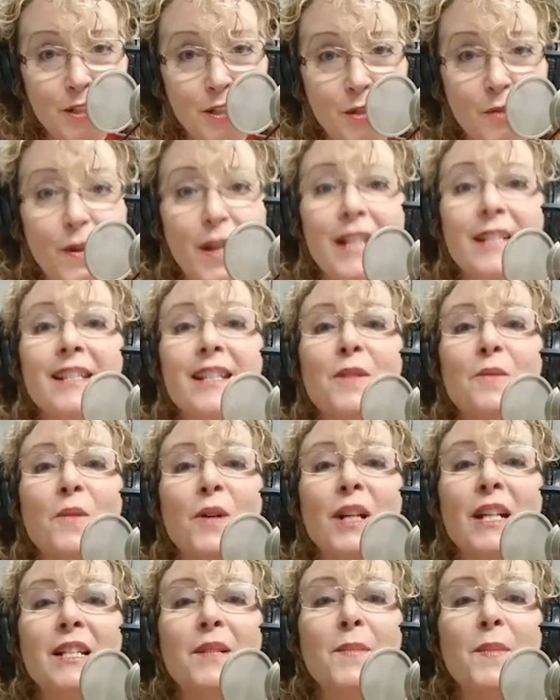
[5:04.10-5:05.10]
The grandson
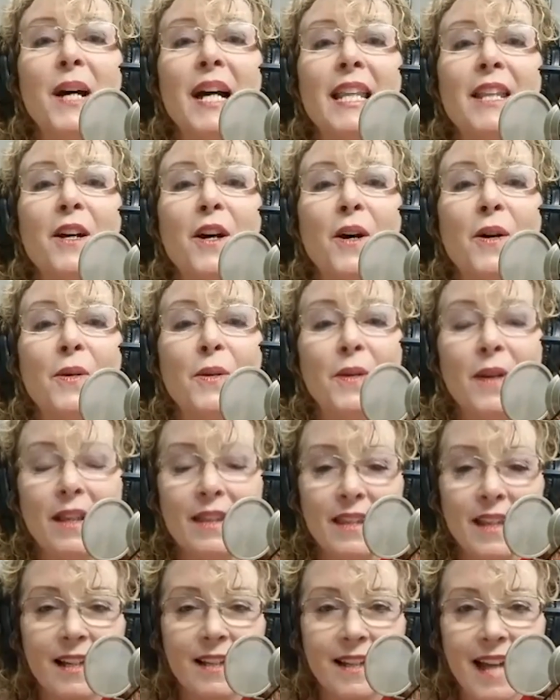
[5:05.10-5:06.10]
wanted to buy the
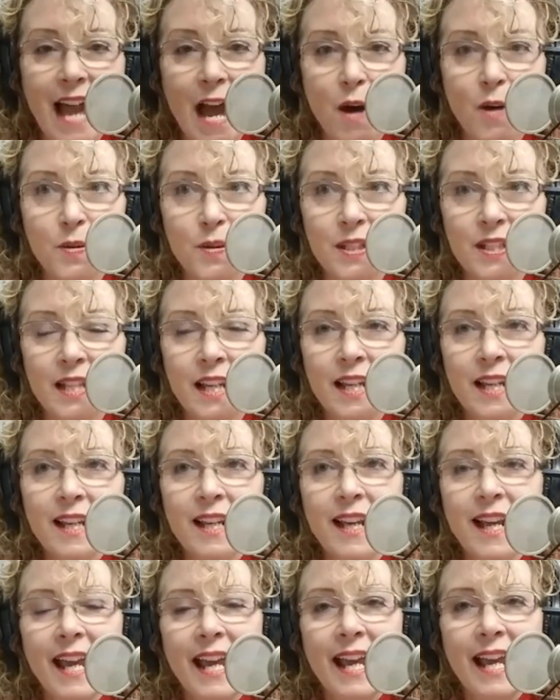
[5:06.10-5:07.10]
house,
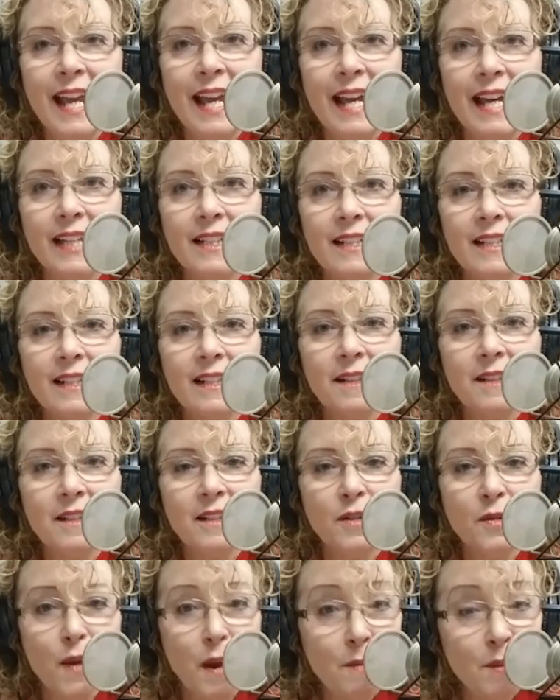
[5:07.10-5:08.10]
and
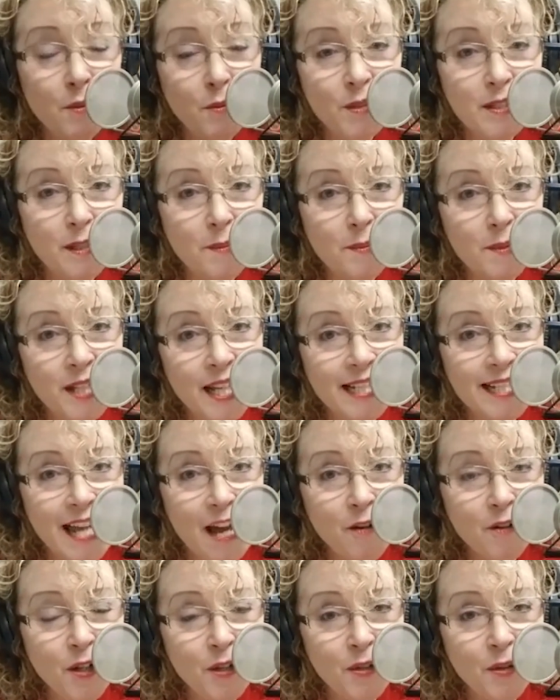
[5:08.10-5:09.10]
the grandmother was upside
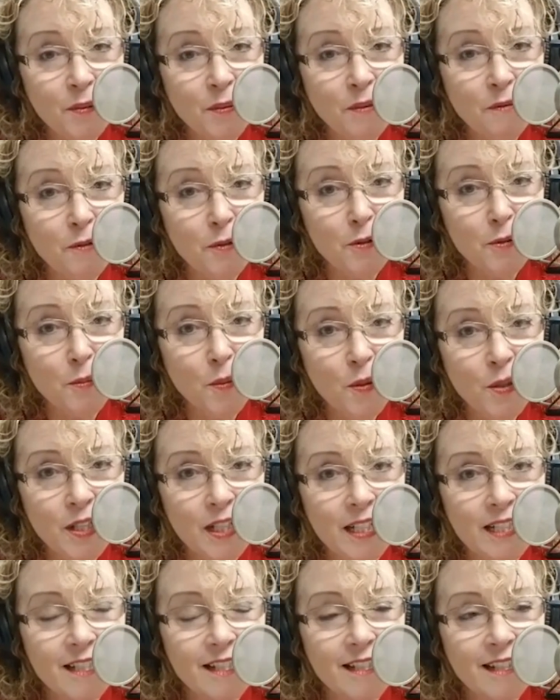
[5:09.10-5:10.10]
down on her reverse
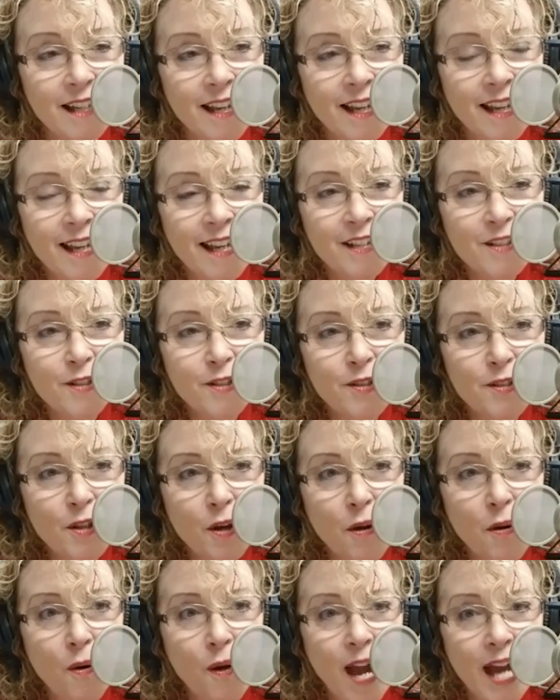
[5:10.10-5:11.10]
mortgage.
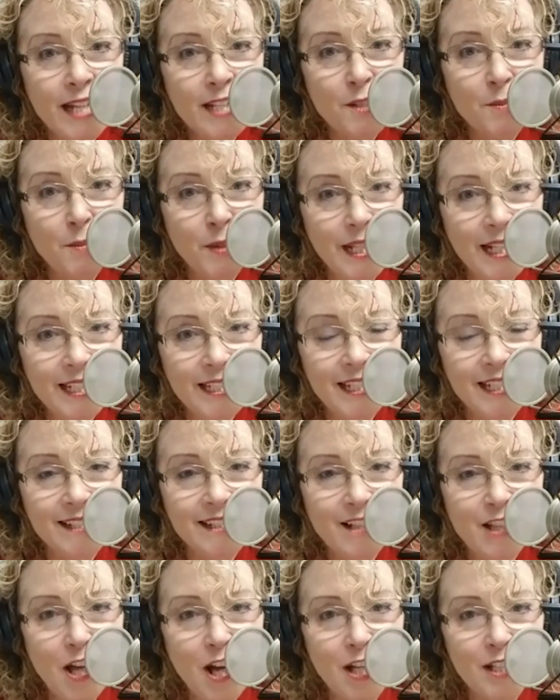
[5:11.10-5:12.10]
So I explained
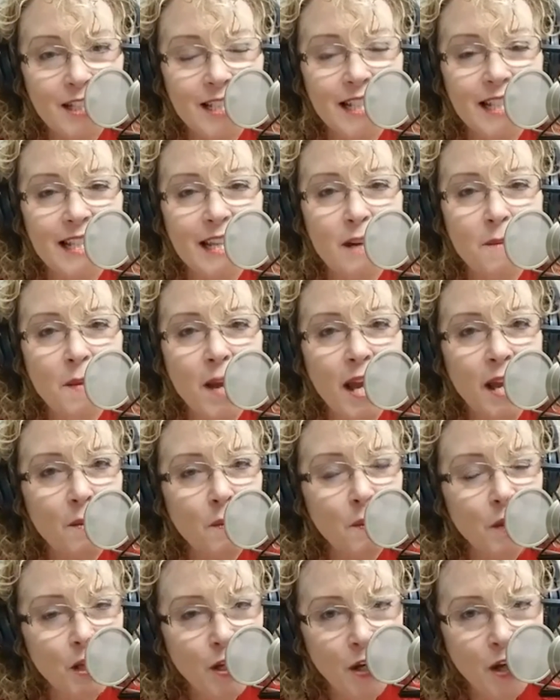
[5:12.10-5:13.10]
this clause to them,
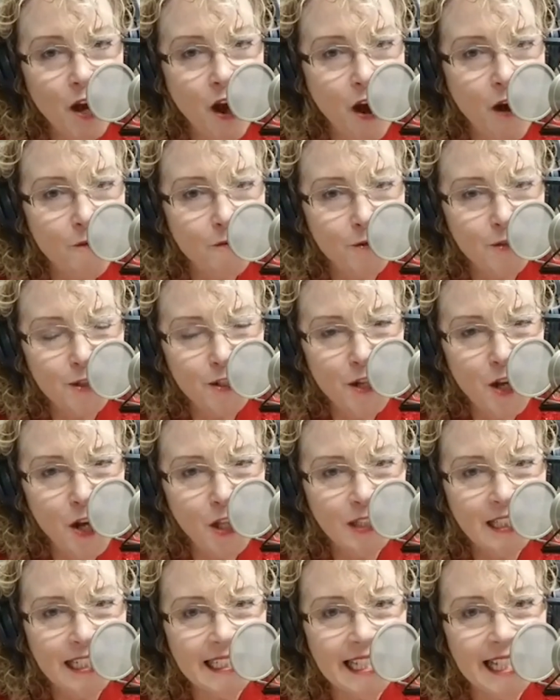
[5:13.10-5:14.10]
and we conference
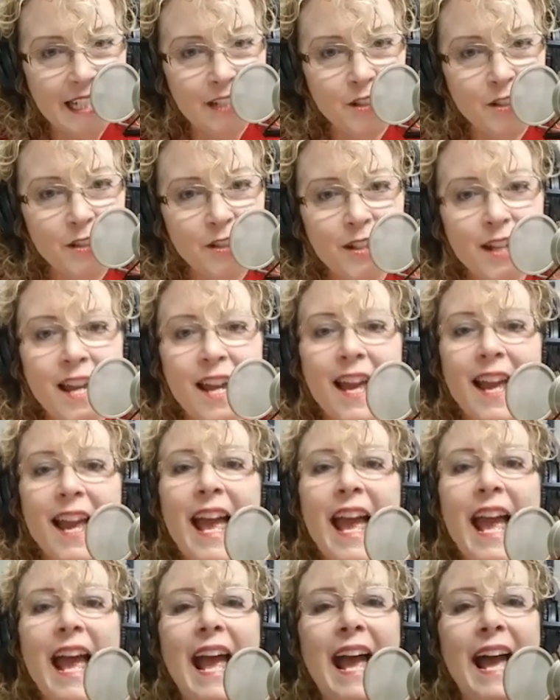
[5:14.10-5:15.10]
called the lender,
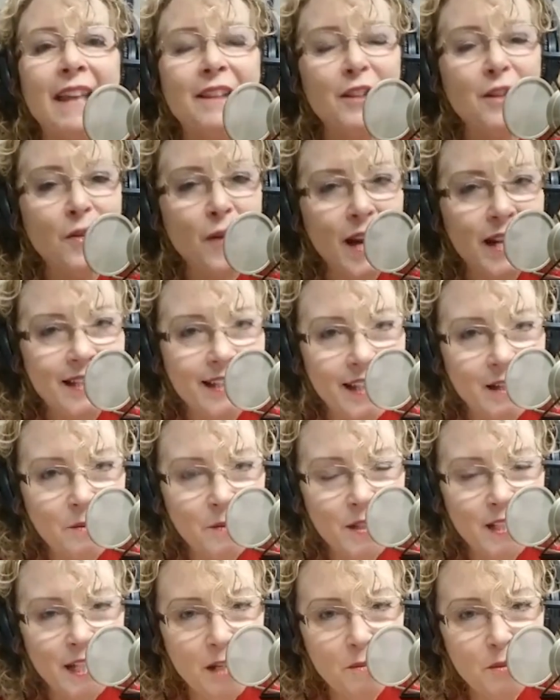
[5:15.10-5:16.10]
and the grandson
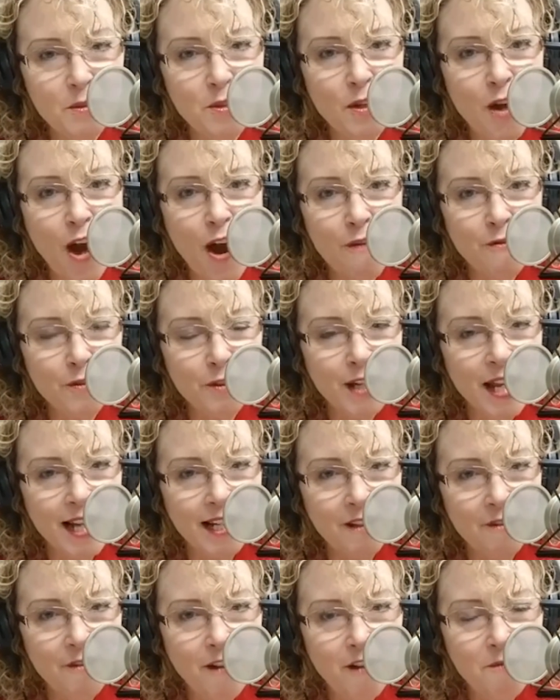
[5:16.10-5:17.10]
was able to offer
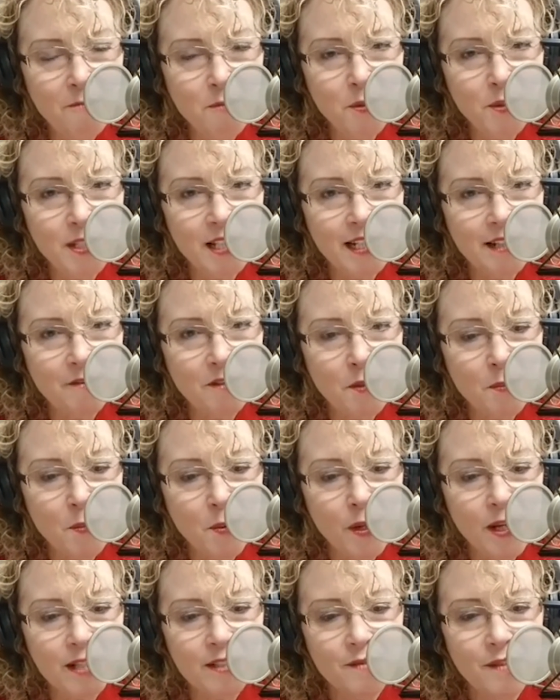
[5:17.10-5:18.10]
95% of the
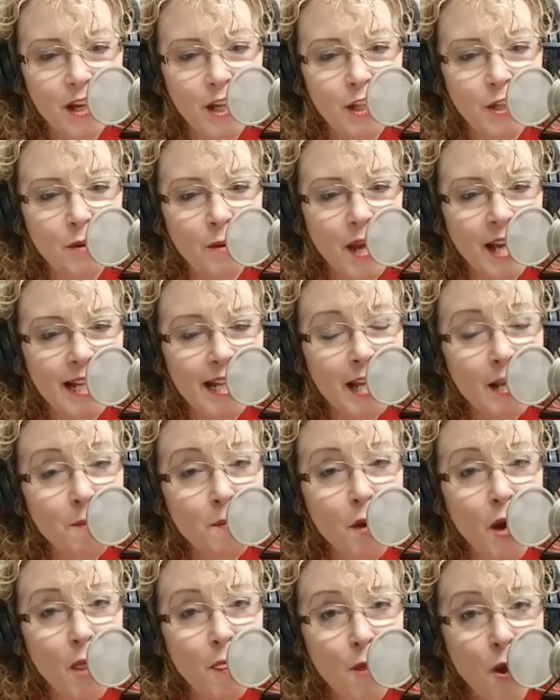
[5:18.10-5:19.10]
appraised value, and he
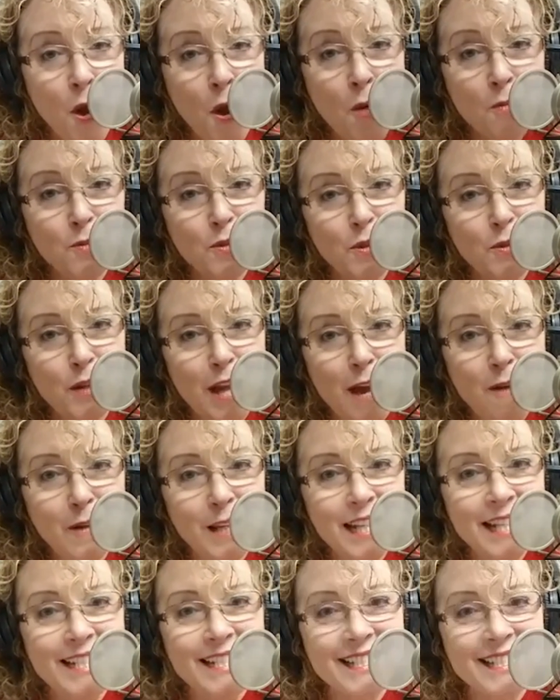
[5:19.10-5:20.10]
bought the home. So now
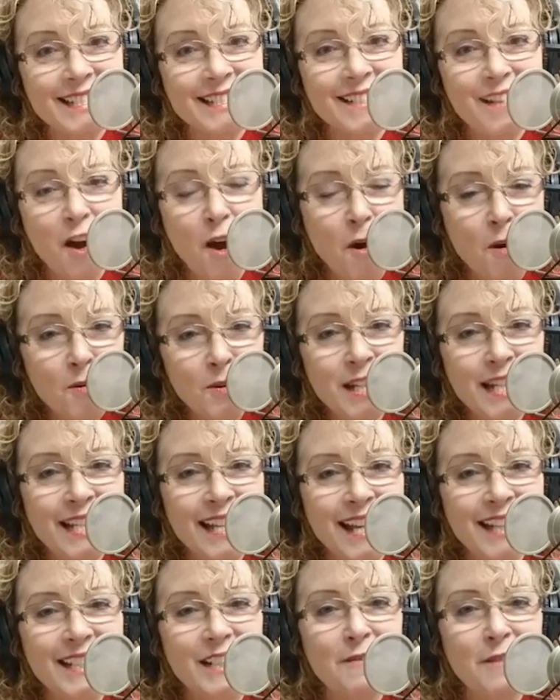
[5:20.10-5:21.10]
he is
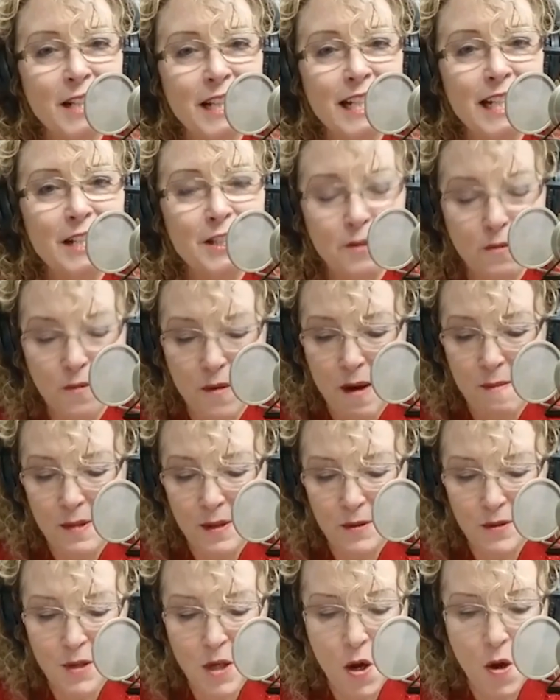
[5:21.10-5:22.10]
owning and living in his
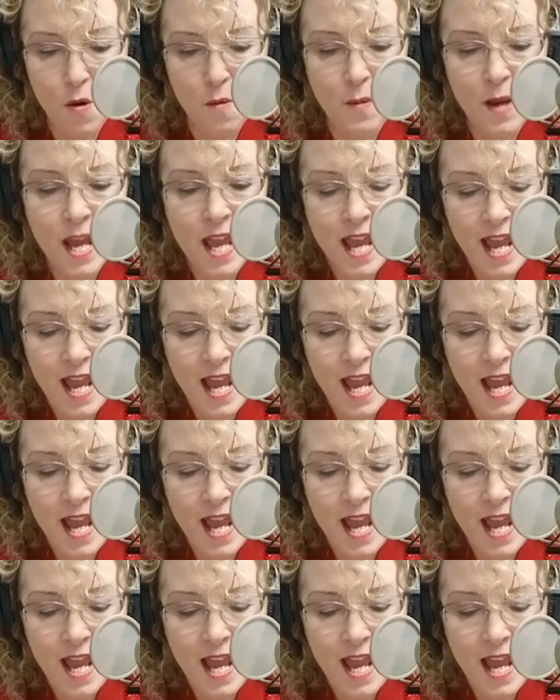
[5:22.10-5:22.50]
grandmother's home.